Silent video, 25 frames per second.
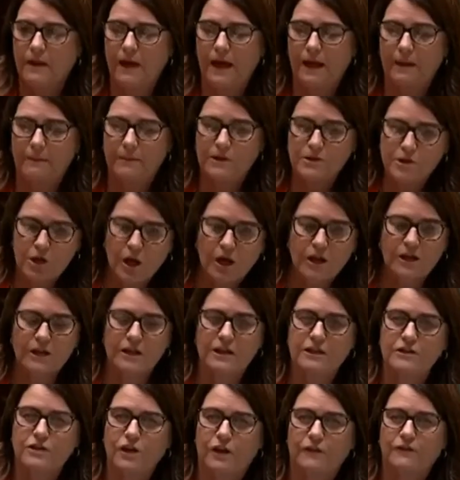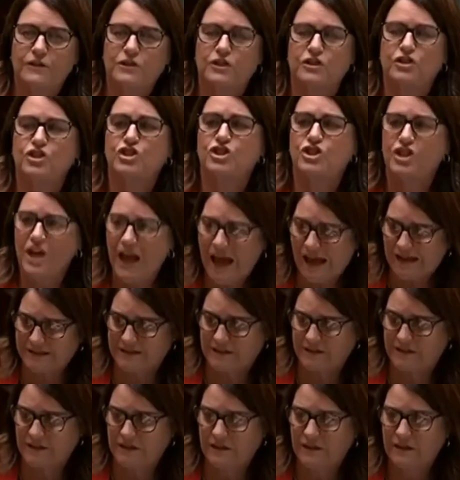maternity services
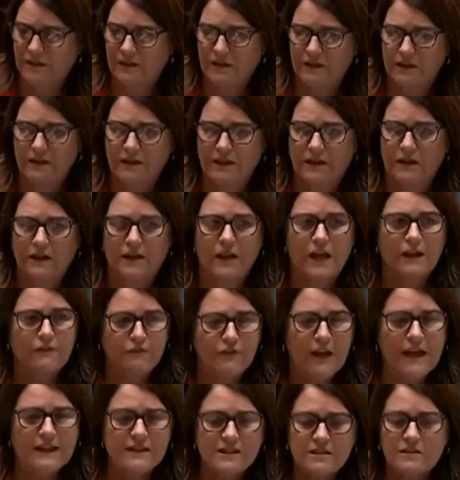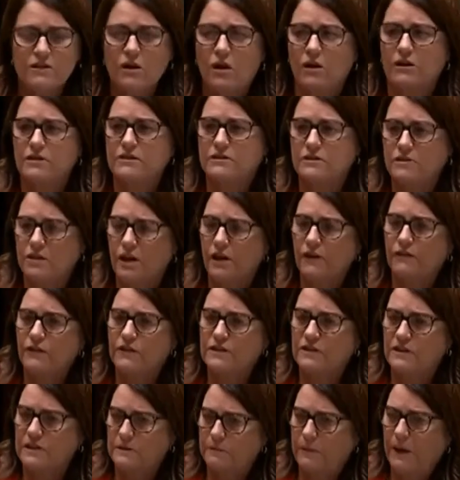shut. If that's not
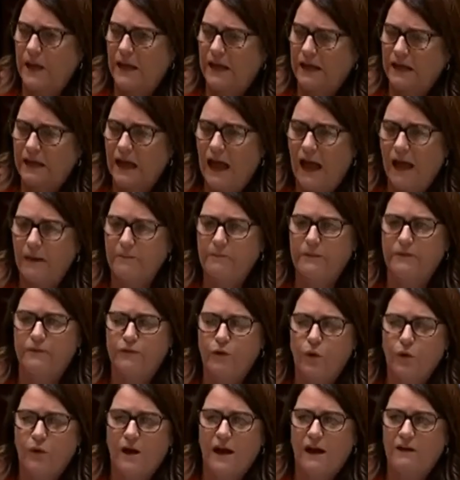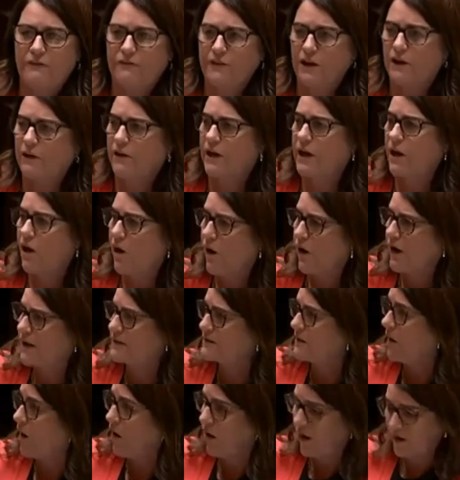services being cut before our very
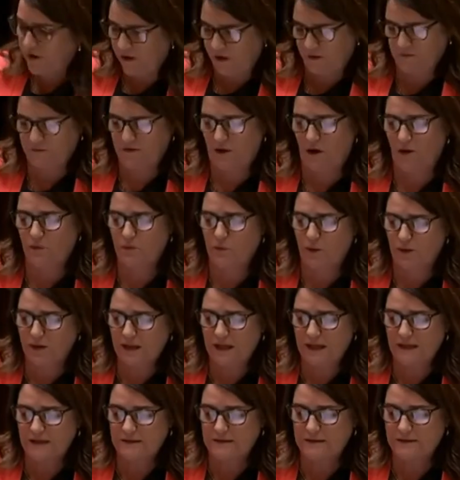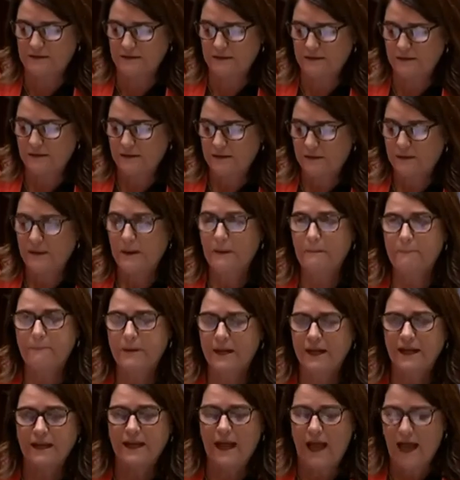eyes, I don't know what is.
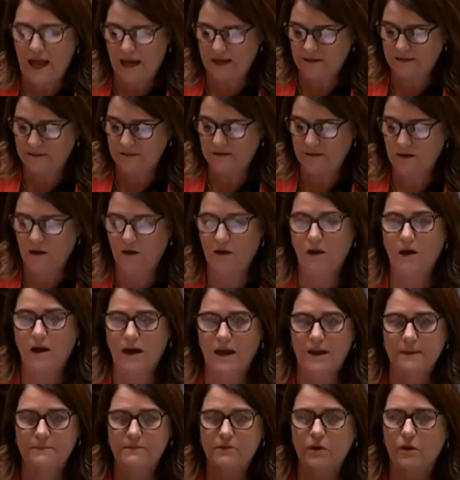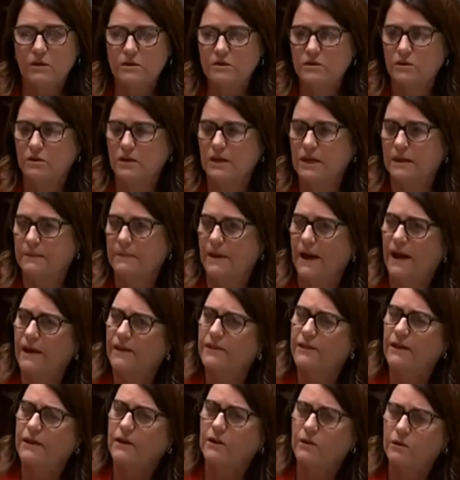But again, I am not talking
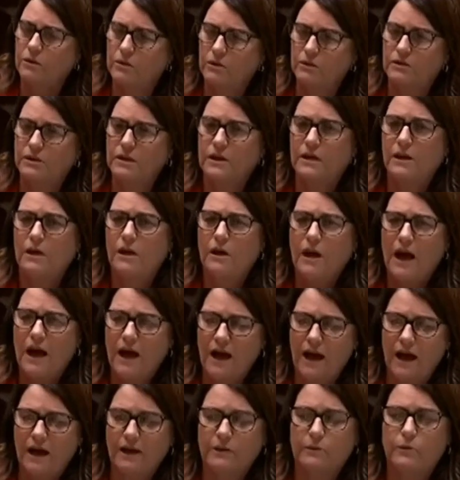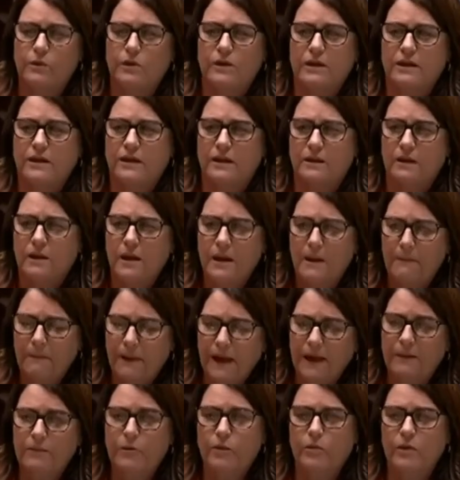about the good, hard-working
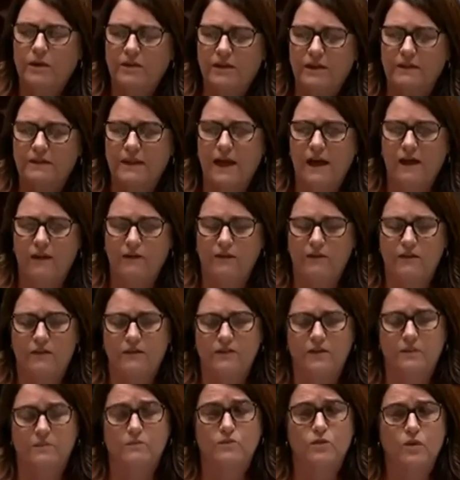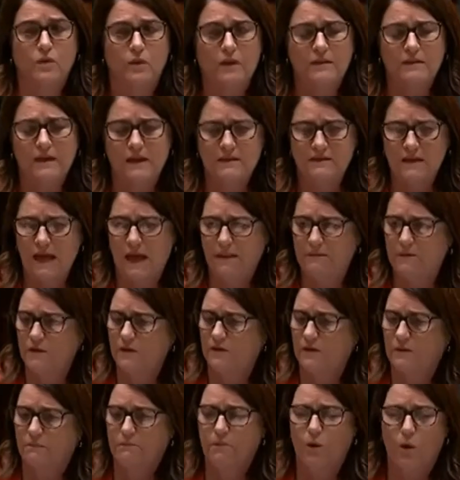people within the health system doing their
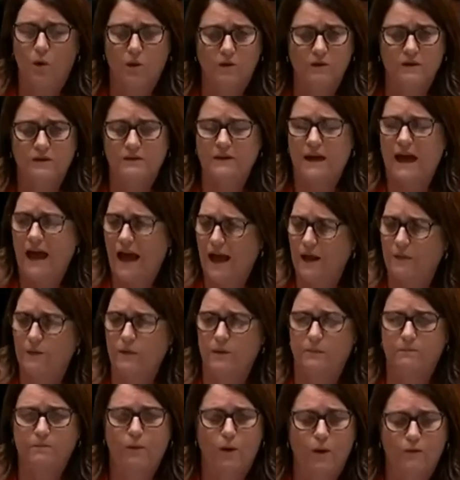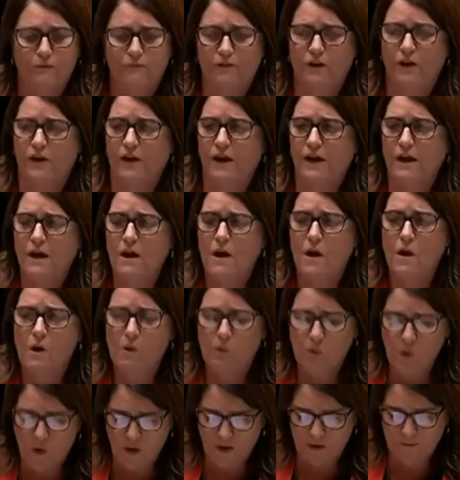damnedest in Portland, Hayward, Port Fairy,
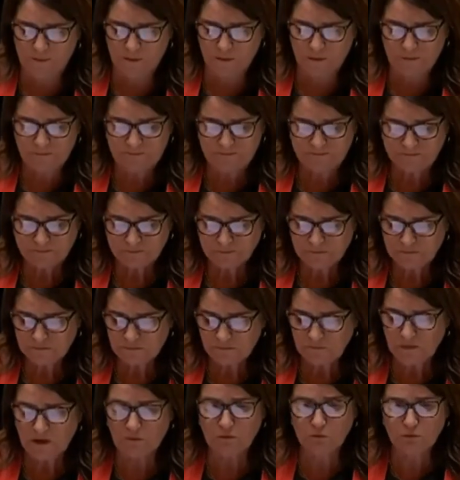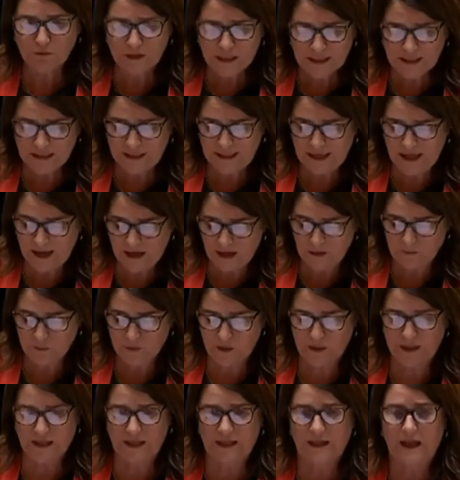Warrnambool, really
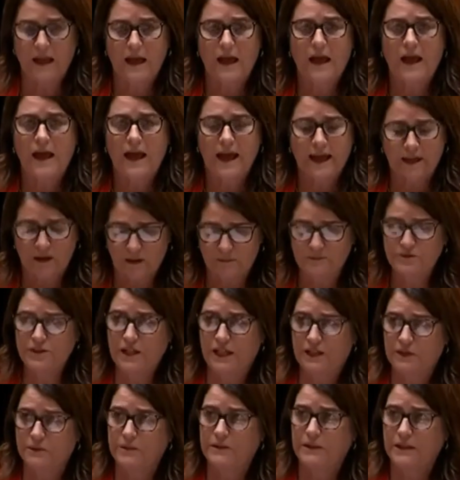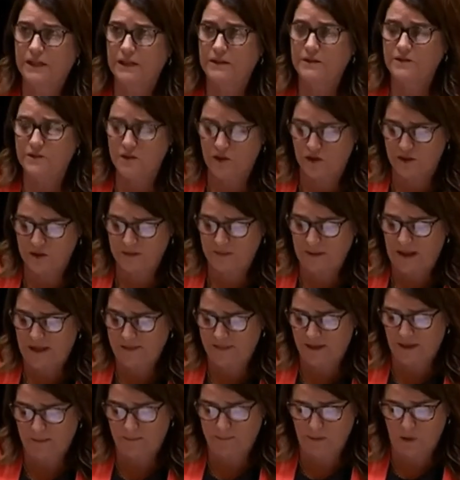hard-working, and I'm genuinely concerned about
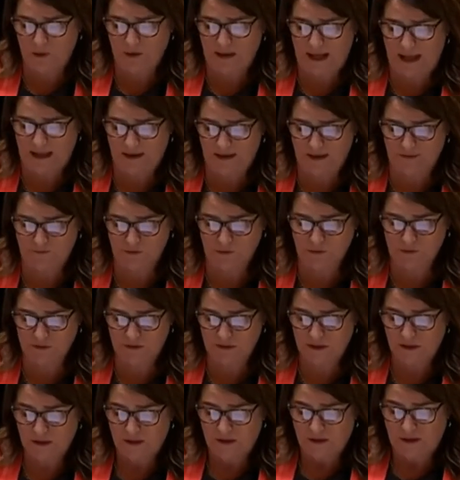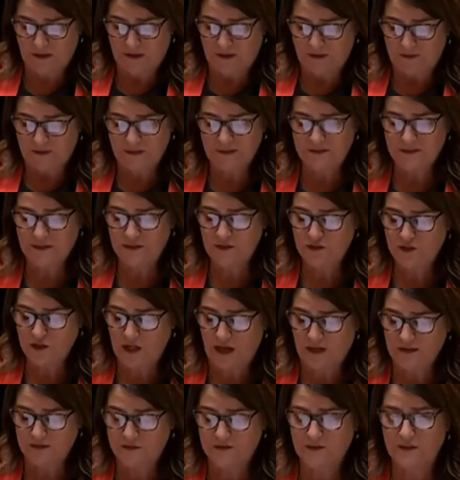their burnout levels. This is
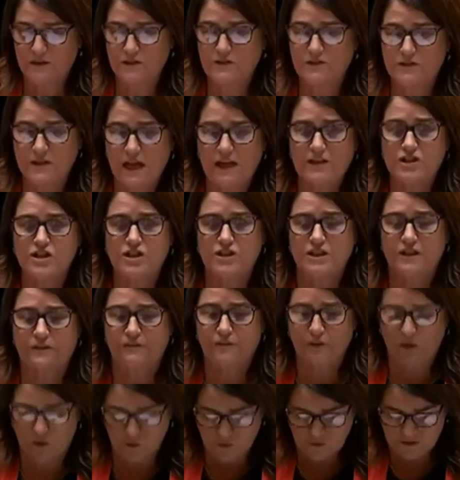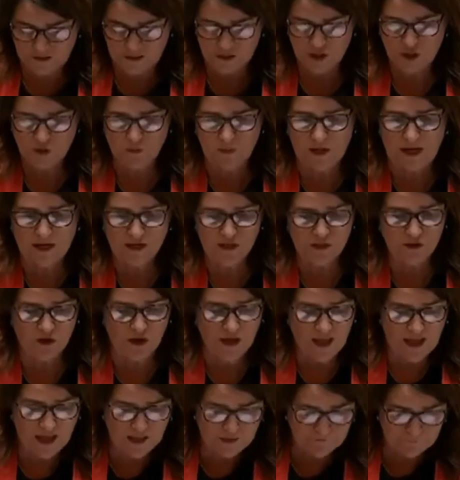just such a difficult situation. I
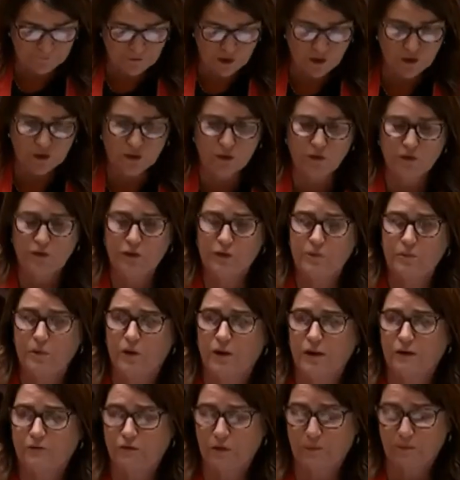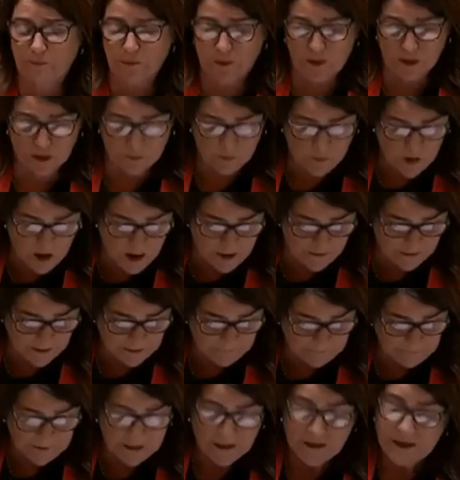had a phone call this morning from Bernie
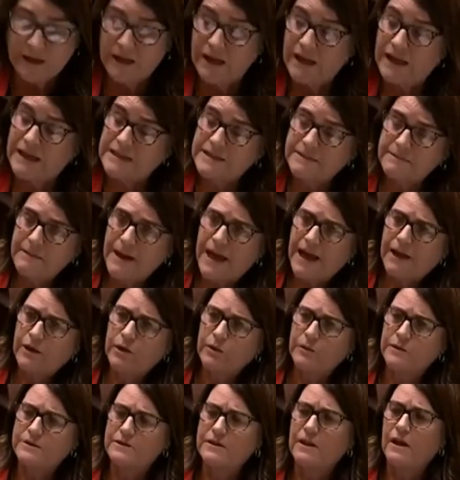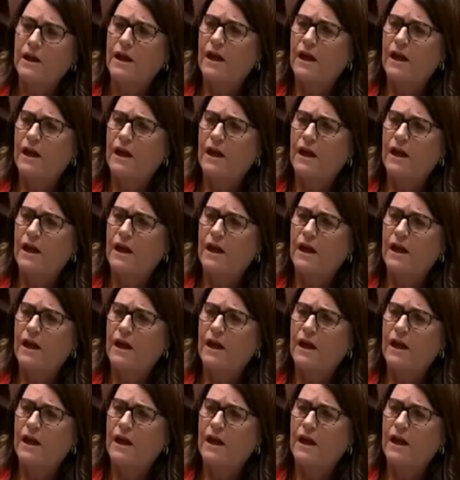Wilder. He's a man who